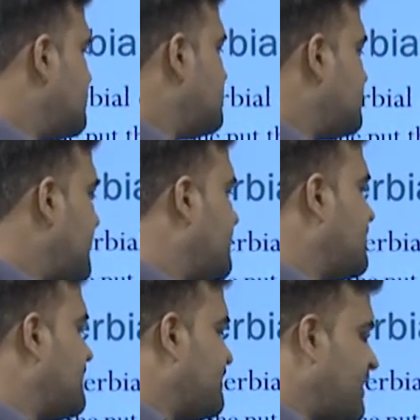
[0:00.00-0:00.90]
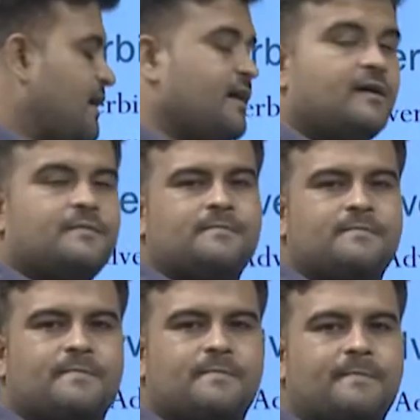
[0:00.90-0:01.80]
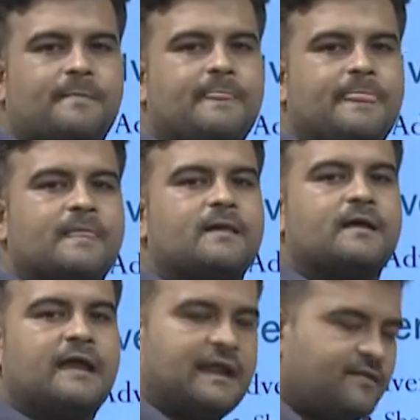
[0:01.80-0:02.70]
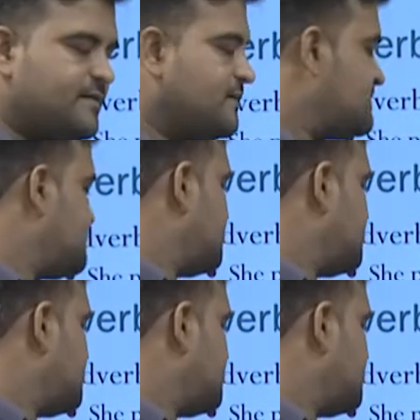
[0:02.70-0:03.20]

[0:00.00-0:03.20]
thing is here adjunct.